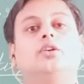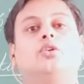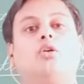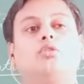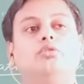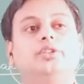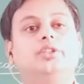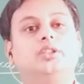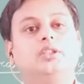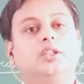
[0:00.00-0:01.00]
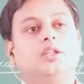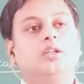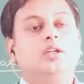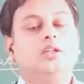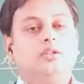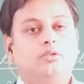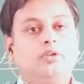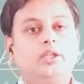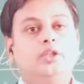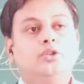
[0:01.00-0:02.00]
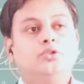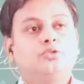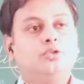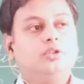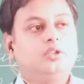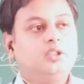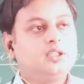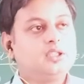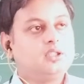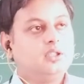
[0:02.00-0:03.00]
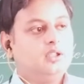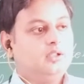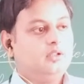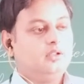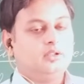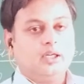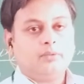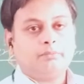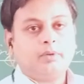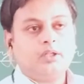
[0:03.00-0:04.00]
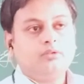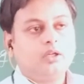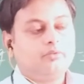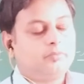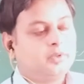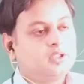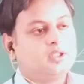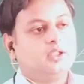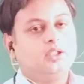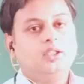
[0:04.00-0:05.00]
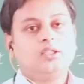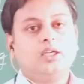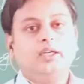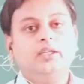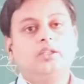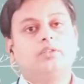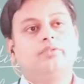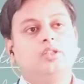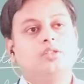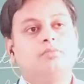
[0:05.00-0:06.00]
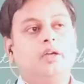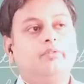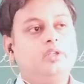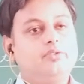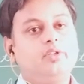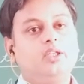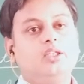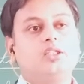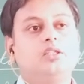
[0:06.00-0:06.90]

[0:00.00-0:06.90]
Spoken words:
talk to each other. Okay, so that particular person is an interface by which we can just